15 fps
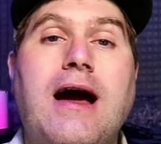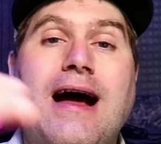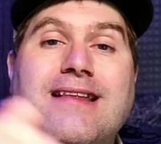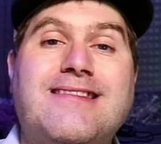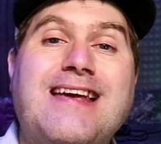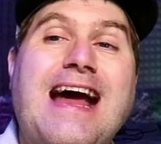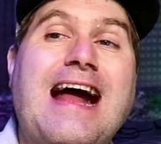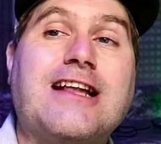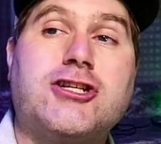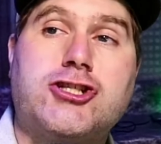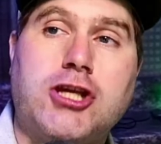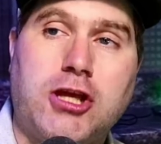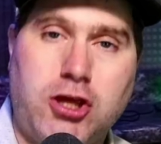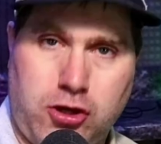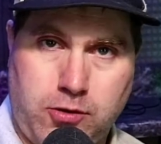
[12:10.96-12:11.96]
Attach
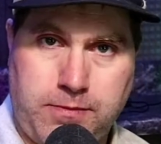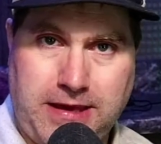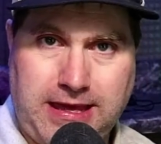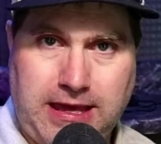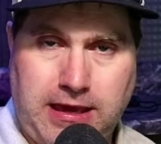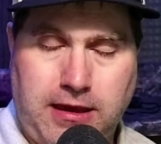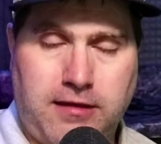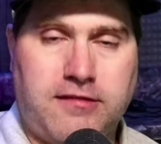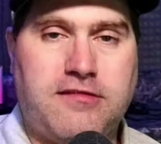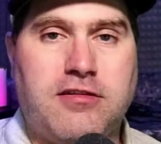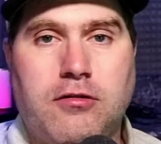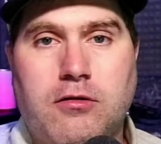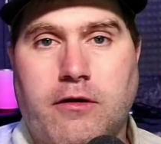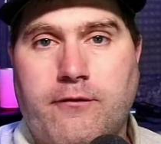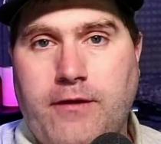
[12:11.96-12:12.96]
the YubiKeys
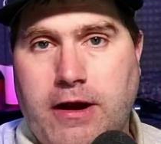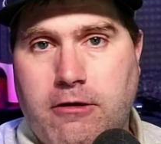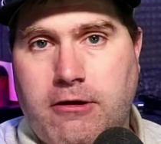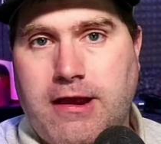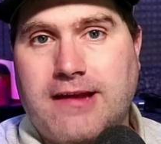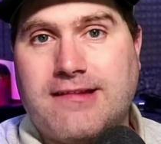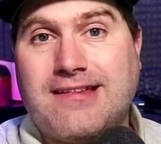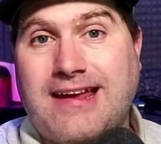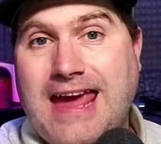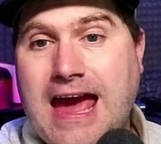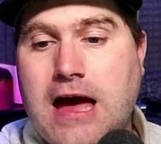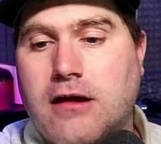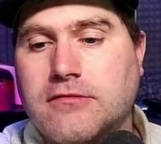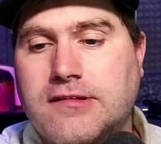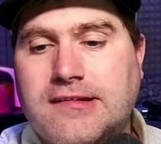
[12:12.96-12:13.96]
to your various
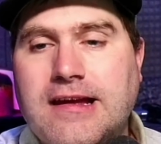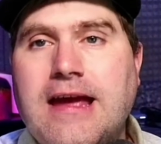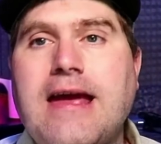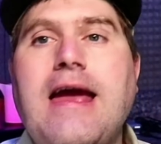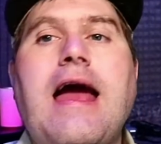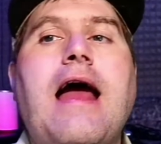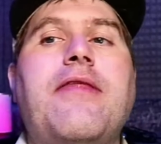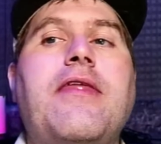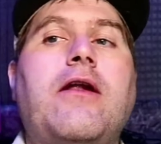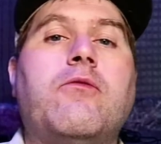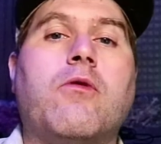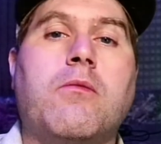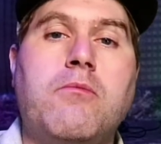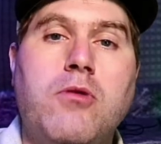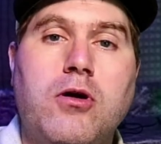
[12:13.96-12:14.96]
accounts and then
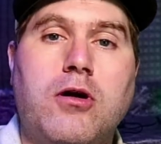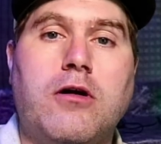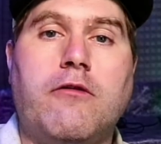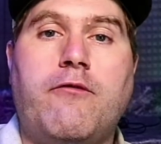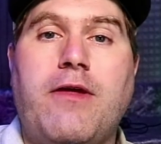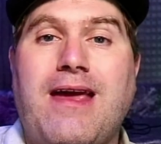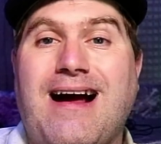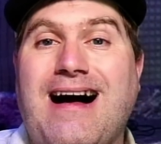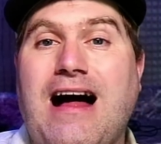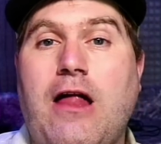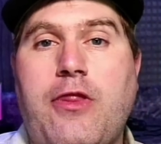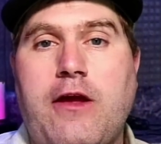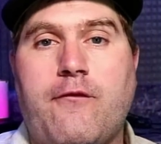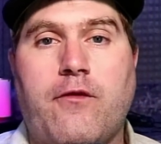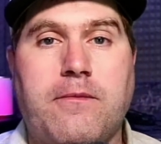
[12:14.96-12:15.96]
remove the
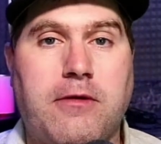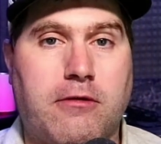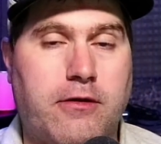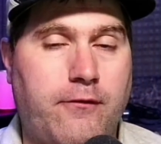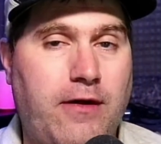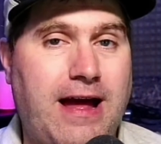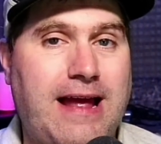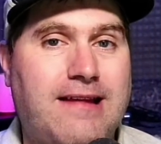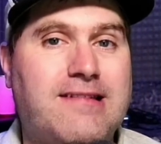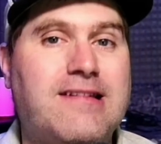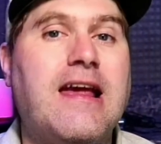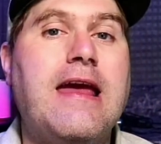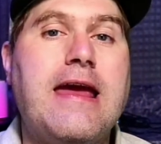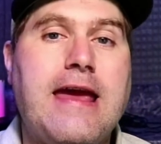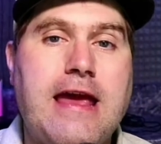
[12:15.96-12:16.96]
Authy from your device
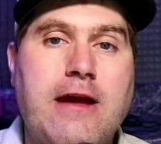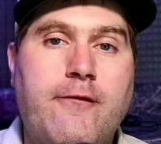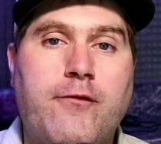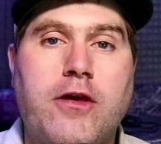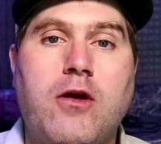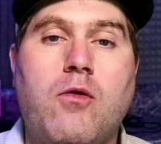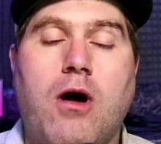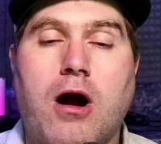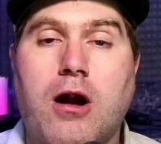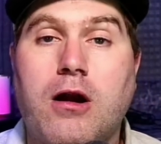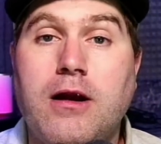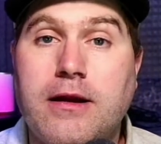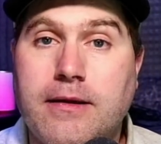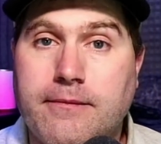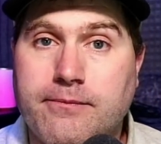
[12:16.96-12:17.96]
if you are
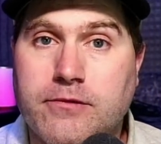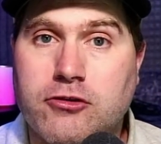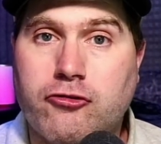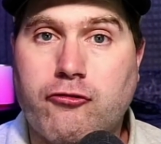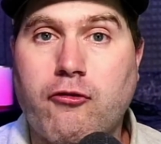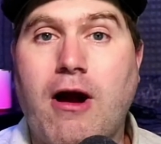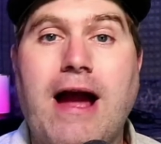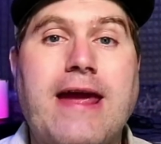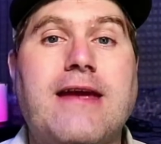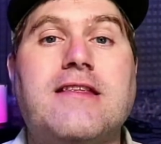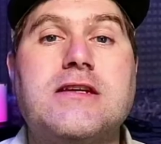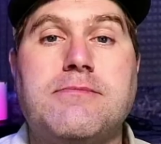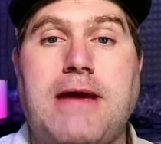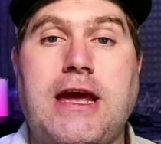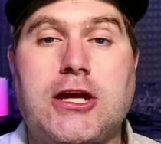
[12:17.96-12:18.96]
trying
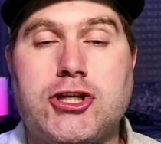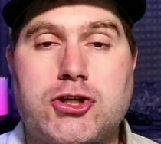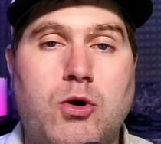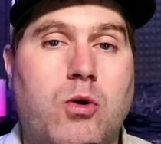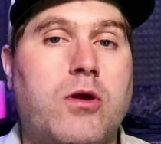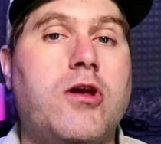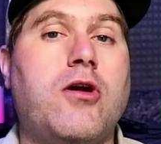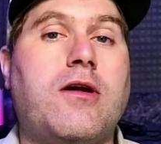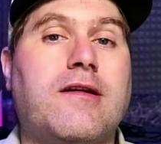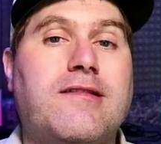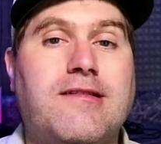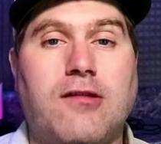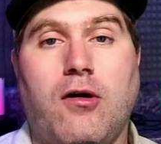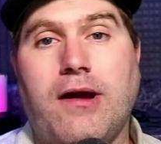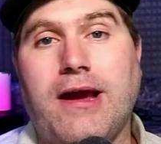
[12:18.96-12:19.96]
to make sure you can
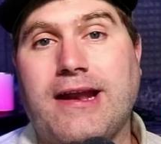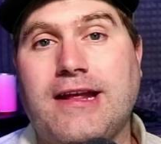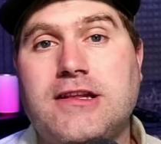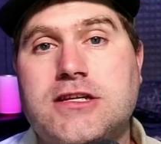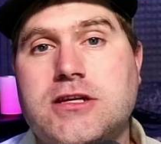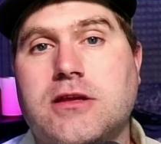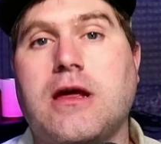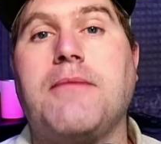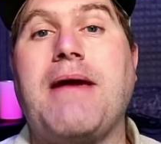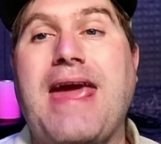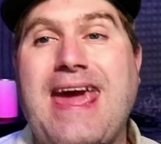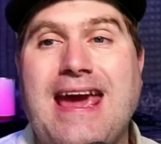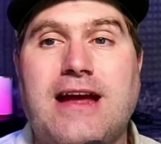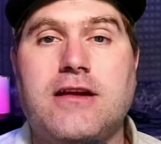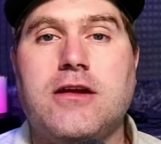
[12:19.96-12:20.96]
still get into them
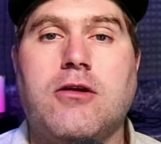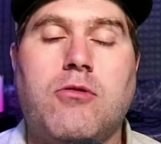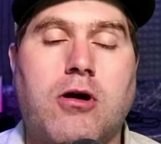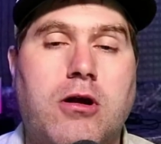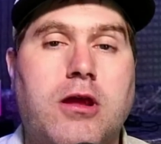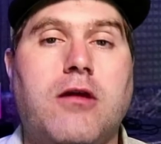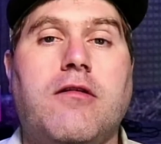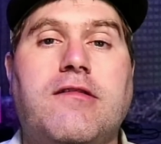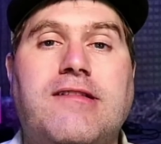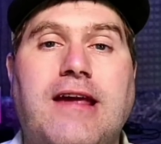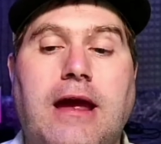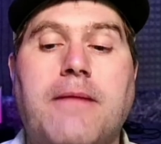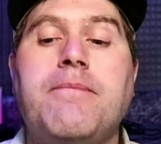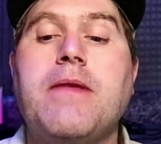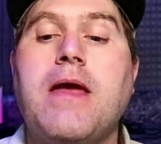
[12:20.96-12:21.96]
and you are
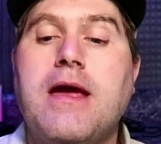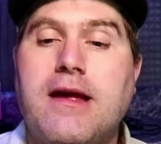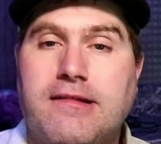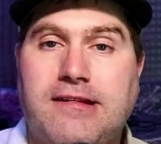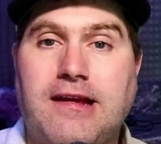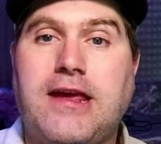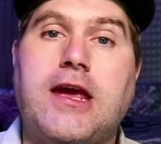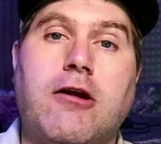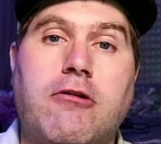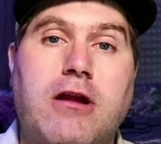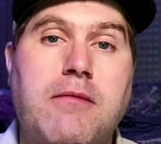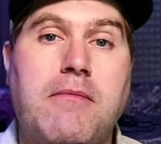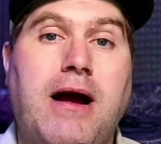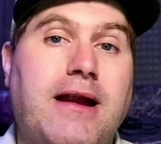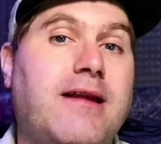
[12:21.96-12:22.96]
using
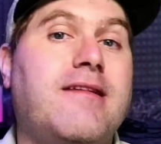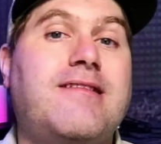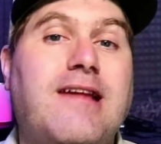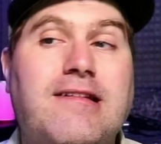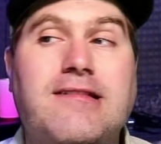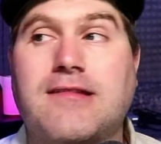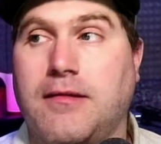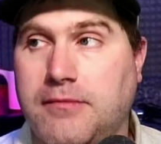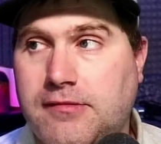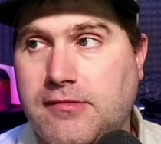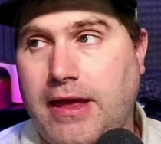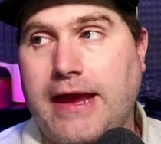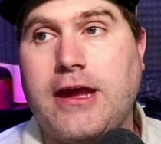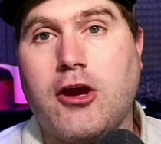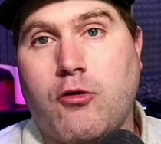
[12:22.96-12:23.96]
security-minded systems
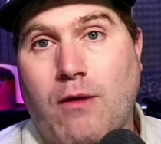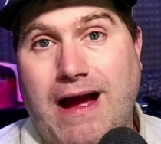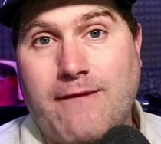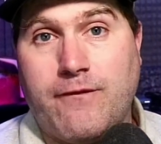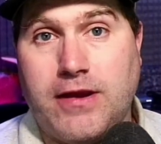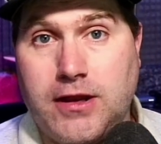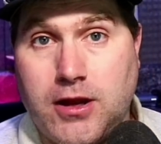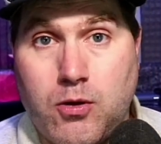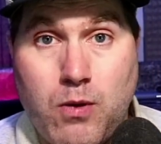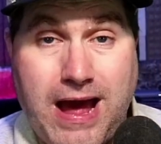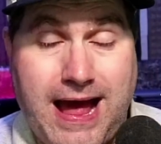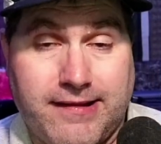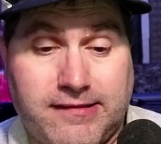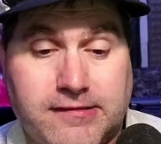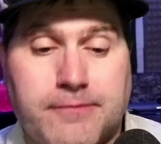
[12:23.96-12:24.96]
like
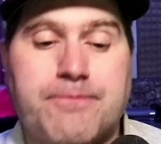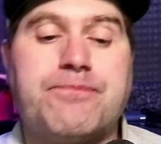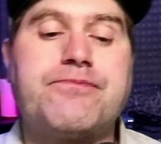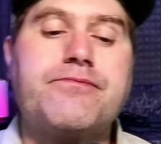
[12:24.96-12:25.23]
GrapheneOS.